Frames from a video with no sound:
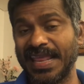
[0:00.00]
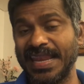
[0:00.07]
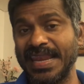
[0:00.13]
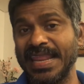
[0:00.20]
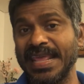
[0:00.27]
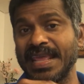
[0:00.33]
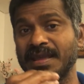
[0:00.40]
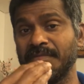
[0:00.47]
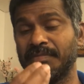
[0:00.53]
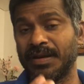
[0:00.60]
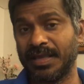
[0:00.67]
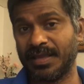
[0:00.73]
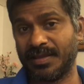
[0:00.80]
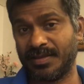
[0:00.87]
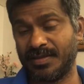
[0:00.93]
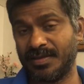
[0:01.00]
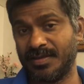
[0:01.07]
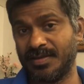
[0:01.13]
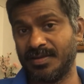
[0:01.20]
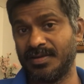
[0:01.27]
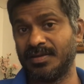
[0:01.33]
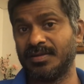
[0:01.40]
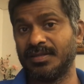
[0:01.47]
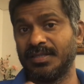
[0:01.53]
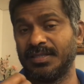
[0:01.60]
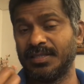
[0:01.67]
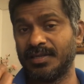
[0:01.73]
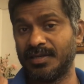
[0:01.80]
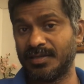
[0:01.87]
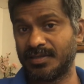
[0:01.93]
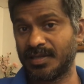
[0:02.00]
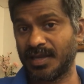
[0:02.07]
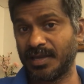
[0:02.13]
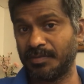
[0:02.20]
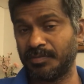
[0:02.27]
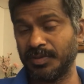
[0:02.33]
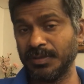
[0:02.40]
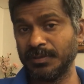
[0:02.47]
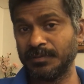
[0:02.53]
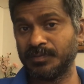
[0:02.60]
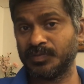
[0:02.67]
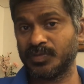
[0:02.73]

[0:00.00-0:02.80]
enabling the disciple